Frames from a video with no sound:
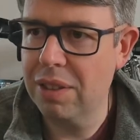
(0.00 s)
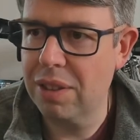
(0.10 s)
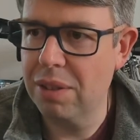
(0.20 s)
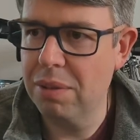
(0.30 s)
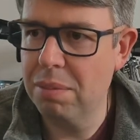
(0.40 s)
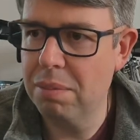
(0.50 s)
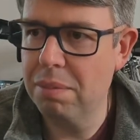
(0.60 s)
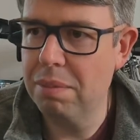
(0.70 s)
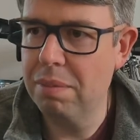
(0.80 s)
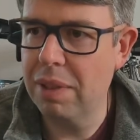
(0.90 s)
So
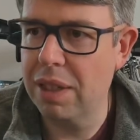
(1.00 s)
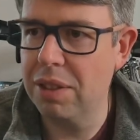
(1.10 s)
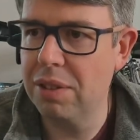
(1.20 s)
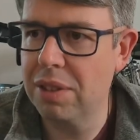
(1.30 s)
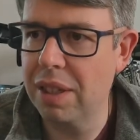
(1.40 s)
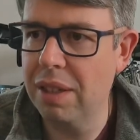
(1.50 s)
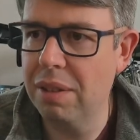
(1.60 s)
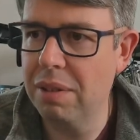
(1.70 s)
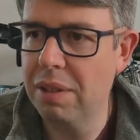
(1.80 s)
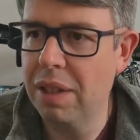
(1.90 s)
as you can
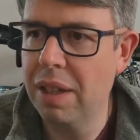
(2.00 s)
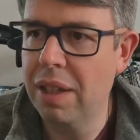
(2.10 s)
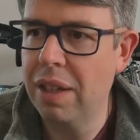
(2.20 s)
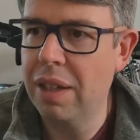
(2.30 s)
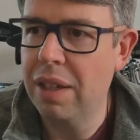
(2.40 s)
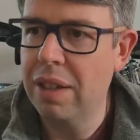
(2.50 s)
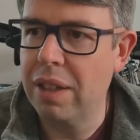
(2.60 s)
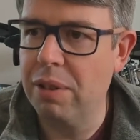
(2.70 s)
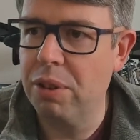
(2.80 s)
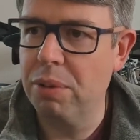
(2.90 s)
see,
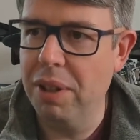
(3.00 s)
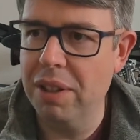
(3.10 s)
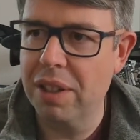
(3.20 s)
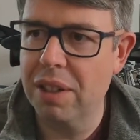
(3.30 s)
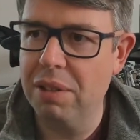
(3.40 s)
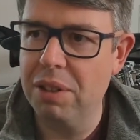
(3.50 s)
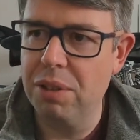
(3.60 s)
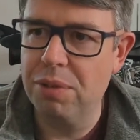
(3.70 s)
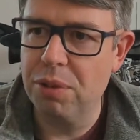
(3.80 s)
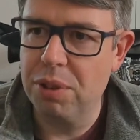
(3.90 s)
there are 3 that can only
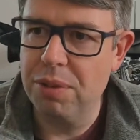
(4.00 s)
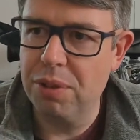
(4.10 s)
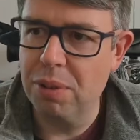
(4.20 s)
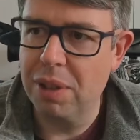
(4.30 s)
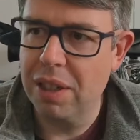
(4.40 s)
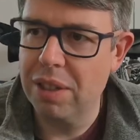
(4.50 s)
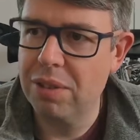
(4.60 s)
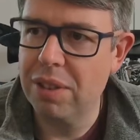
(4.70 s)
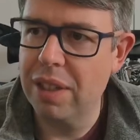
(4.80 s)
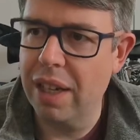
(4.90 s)
do
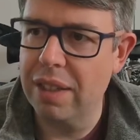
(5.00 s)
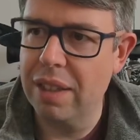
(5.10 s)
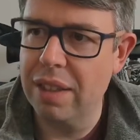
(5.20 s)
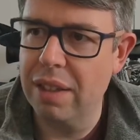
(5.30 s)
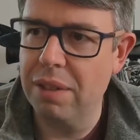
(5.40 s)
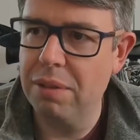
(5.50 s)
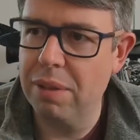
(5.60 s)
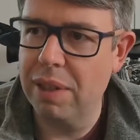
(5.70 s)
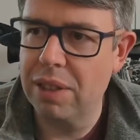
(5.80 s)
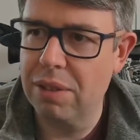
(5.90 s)
44/100, and then
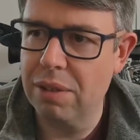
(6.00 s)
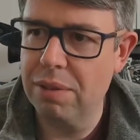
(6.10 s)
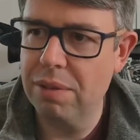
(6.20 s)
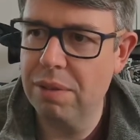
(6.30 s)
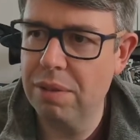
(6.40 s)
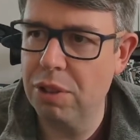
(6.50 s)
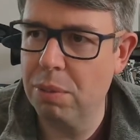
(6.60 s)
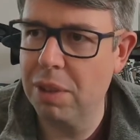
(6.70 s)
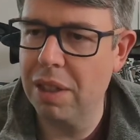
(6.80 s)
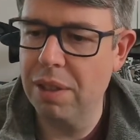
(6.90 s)
the rest are
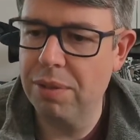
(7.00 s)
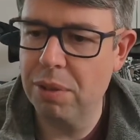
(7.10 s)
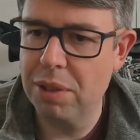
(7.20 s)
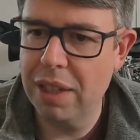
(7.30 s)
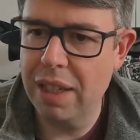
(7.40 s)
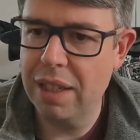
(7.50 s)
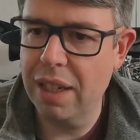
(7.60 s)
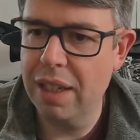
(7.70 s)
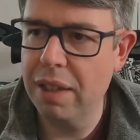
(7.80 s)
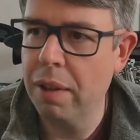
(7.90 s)
nominally
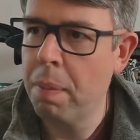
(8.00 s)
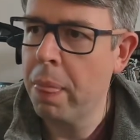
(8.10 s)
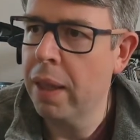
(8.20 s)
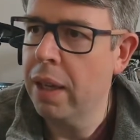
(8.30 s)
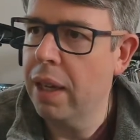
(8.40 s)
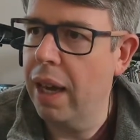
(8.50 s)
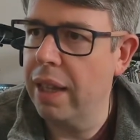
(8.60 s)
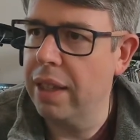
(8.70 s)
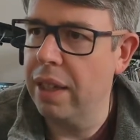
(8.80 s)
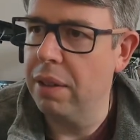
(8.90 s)
48K.
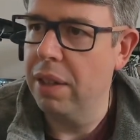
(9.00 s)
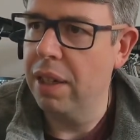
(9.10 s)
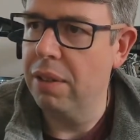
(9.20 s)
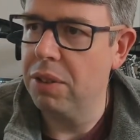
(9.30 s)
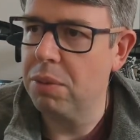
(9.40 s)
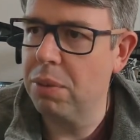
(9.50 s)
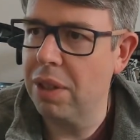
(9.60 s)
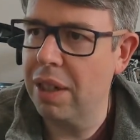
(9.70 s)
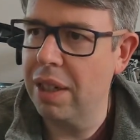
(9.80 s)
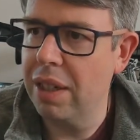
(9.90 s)
And then here is
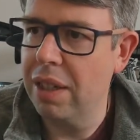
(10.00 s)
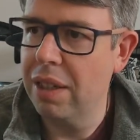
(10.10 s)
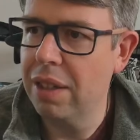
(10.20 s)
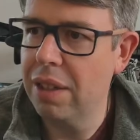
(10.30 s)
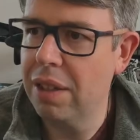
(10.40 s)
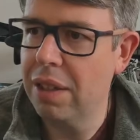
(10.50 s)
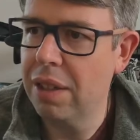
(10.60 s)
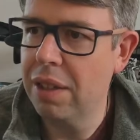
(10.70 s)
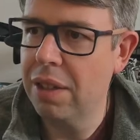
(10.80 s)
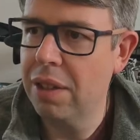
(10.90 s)
what I
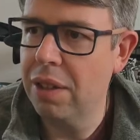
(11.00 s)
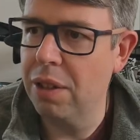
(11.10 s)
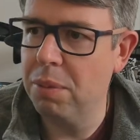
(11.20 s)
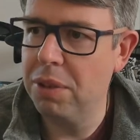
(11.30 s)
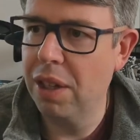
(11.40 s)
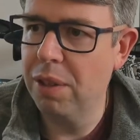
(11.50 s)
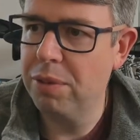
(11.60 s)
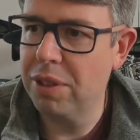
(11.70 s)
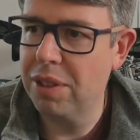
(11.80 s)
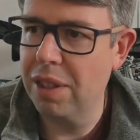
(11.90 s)

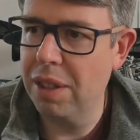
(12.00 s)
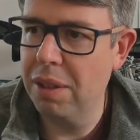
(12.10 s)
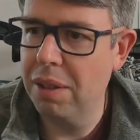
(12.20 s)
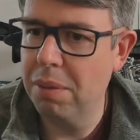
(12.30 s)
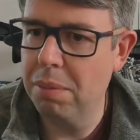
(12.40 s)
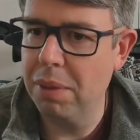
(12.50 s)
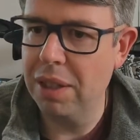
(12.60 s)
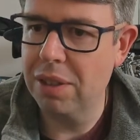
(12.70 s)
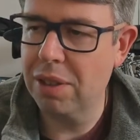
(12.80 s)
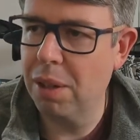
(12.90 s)
observed as the
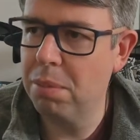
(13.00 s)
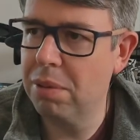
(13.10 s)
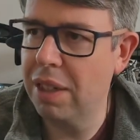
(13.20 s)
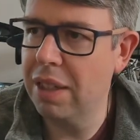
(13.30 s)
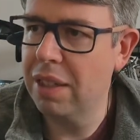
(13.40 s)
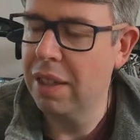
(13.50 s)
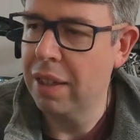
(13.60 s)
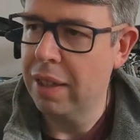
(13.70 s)
mean sample rate.